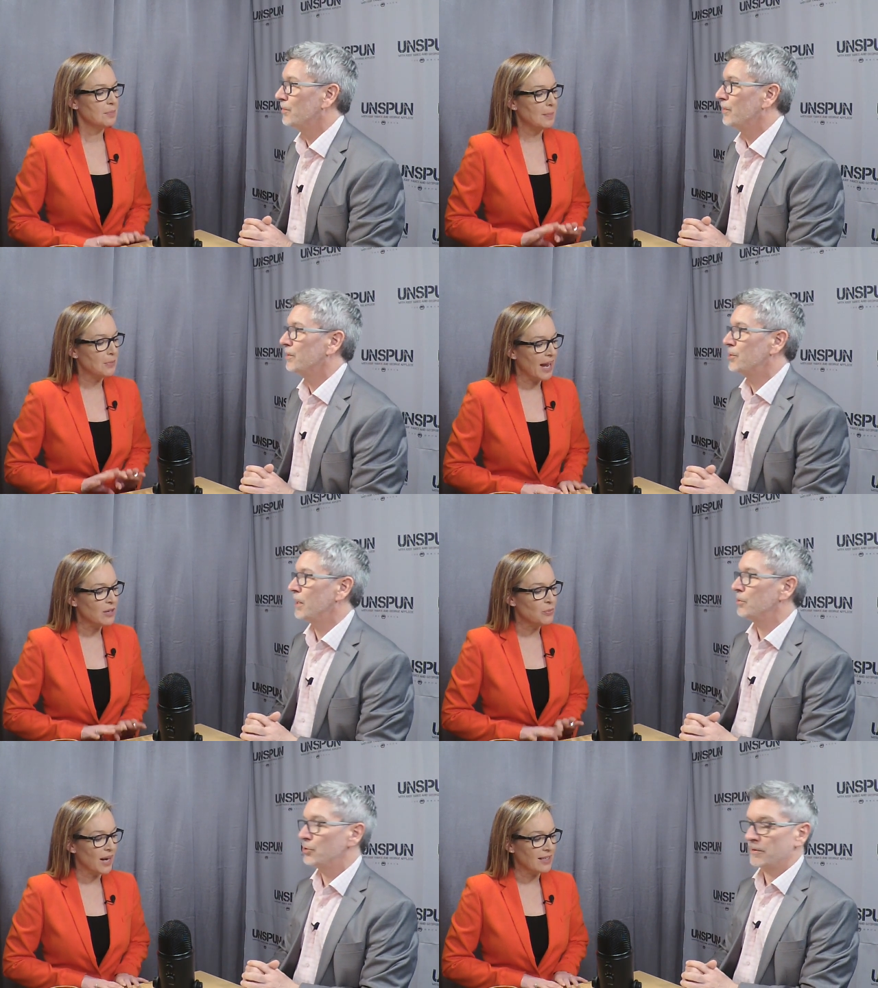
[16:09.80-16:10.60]
Speaker 1: But
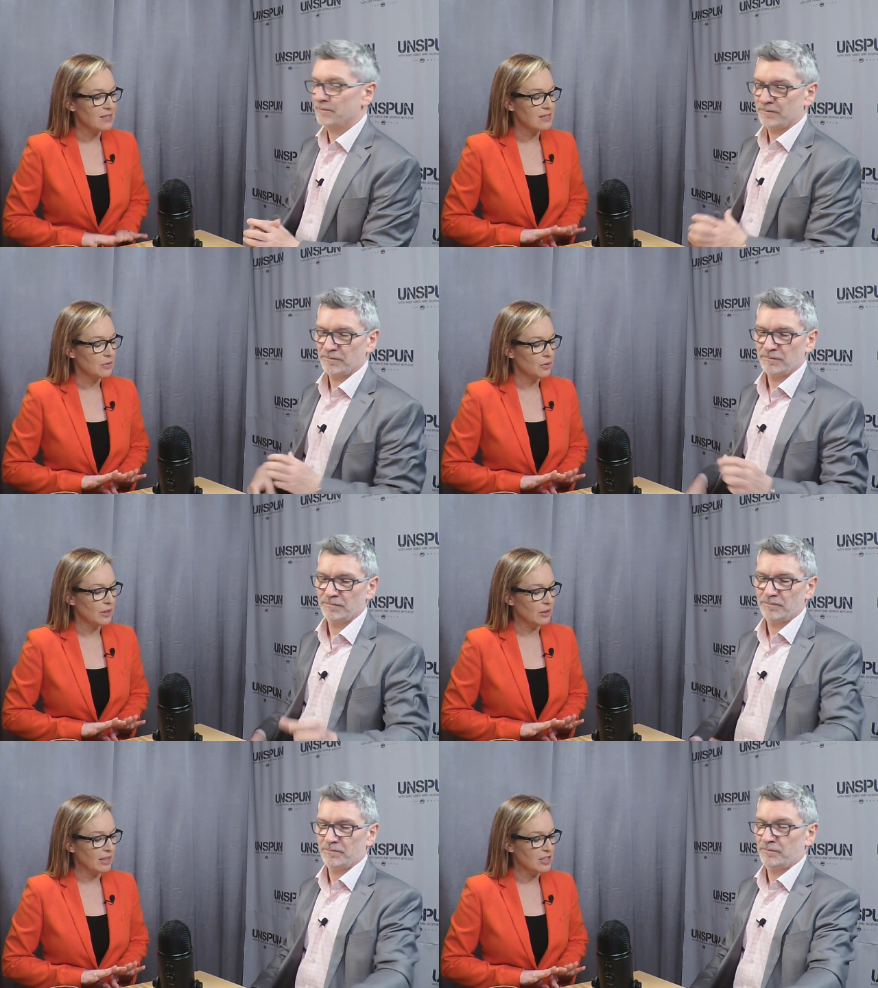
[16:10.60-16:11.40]
Brad West
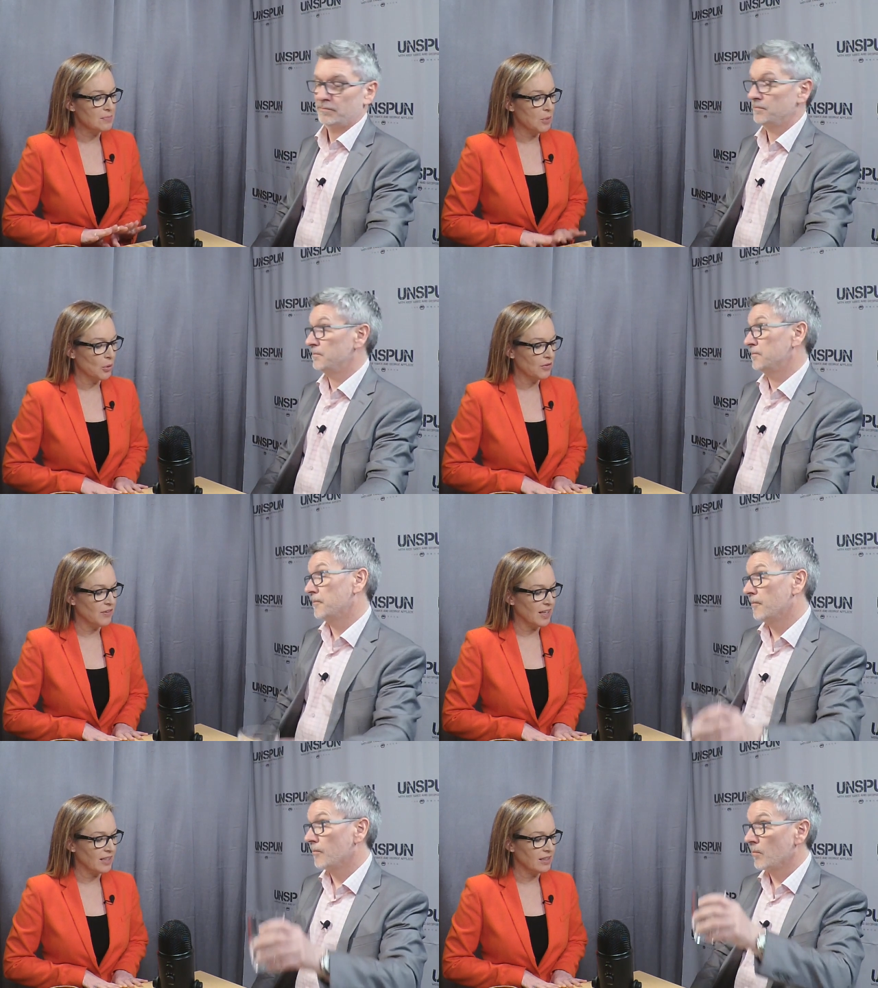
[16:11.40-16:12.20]
is
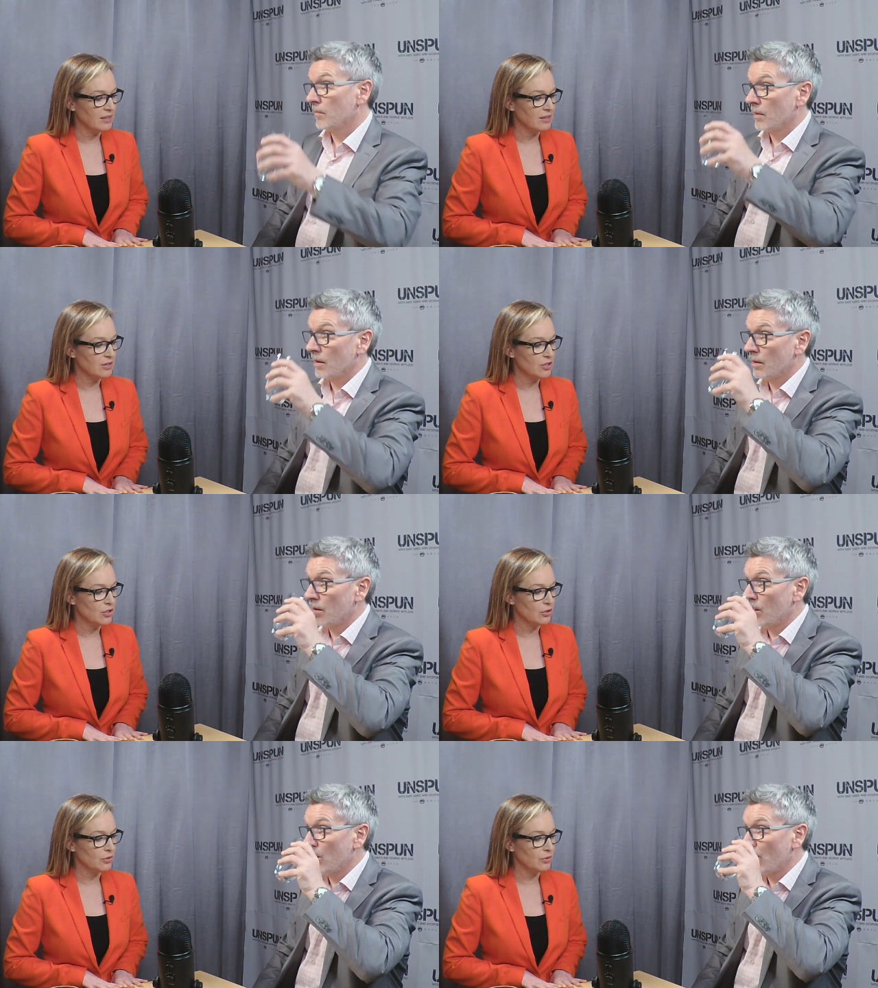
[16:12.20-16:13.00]
motivated
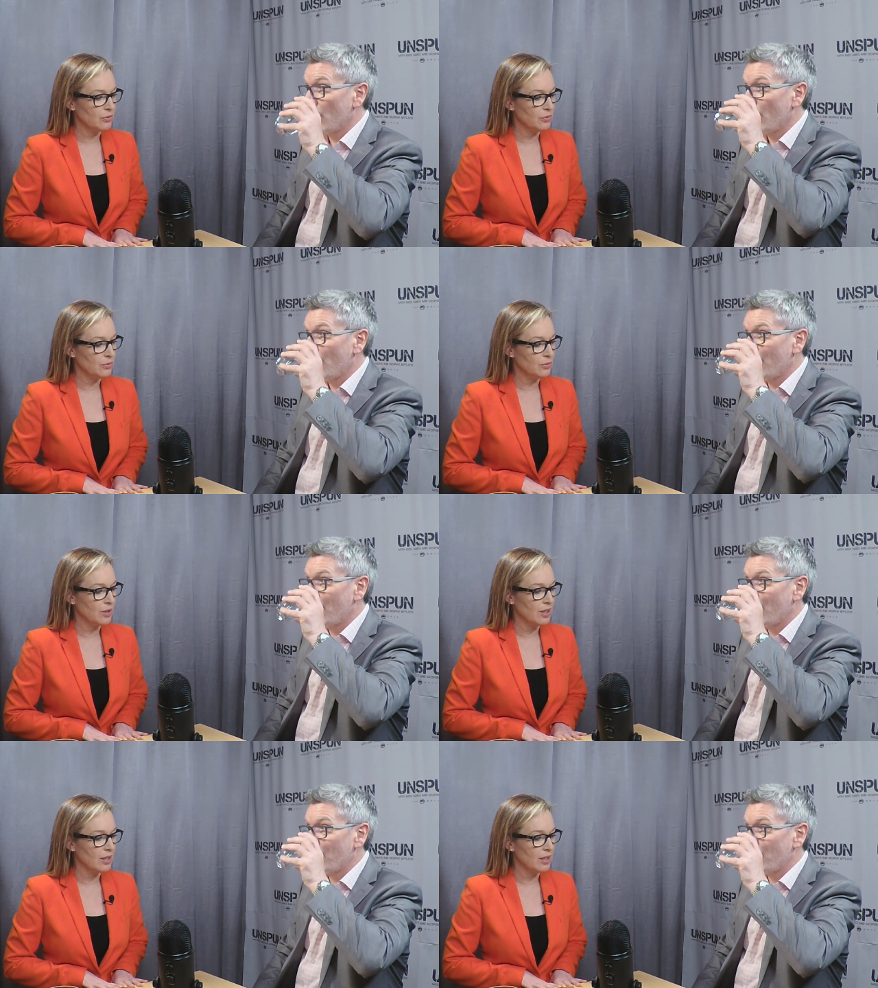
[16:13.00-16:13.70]
to